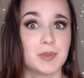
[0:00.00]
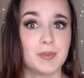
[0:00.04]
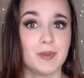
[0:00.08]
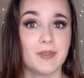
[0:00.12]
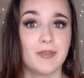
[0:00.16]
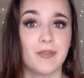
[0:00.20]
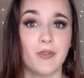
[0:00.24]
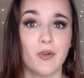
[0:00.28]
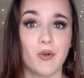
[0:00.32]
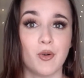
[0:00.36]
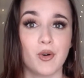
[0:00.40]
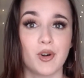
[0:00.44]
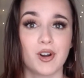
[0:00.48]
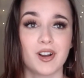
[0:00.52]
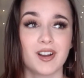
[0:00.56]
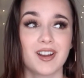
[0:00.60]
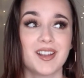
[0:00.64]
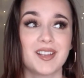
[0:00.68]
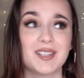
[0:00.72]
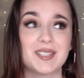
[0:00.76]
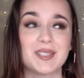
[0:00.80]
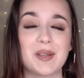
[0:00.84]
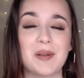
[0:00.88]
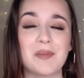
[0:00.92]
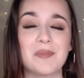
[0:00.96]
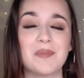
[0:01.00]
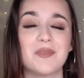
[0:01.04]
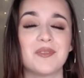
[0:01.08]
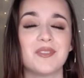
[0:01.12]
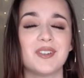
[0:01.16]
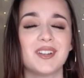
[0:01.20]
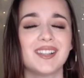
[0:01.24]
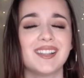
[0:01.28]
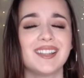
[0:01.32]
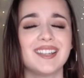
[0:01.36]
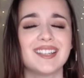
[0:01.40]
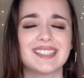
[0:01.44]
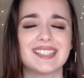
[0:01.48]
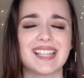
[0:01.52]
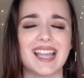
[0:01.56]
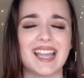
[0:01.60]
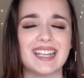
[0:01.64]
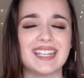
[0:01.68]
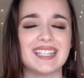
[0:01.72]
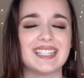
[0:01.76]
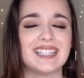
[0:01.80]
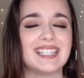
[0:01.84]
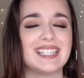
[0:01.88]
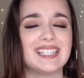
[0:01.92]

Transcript: before, so I'm really excited.